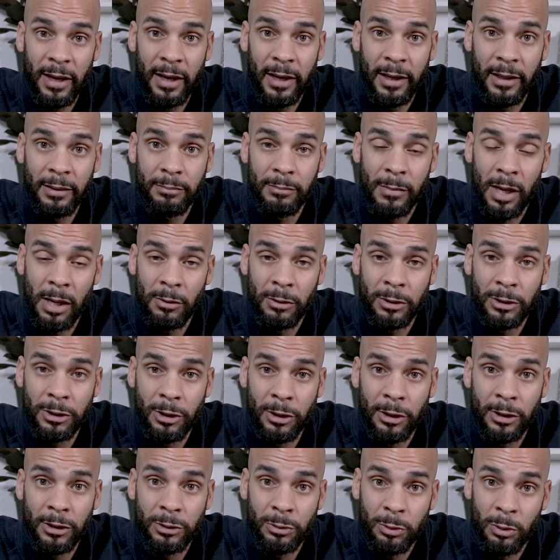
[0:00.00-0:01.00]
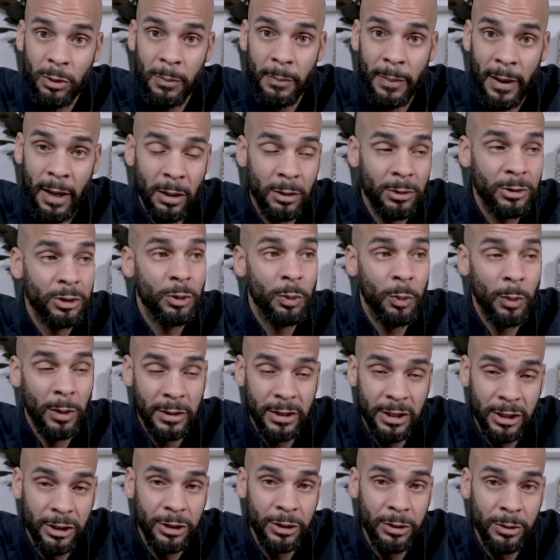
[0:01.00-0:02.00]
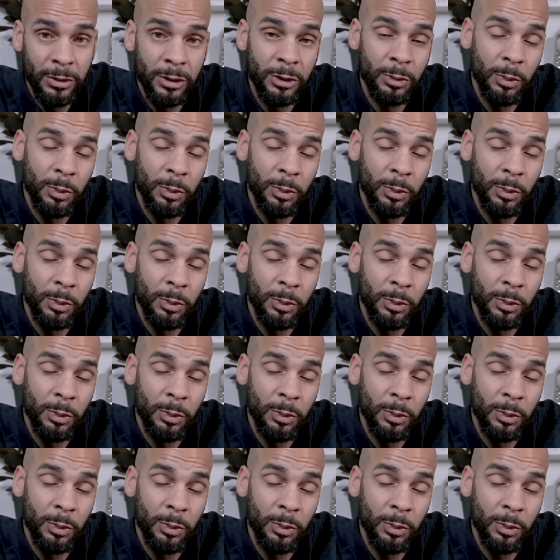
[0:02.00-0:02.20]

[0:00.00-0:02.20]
and my returns were about twenty-two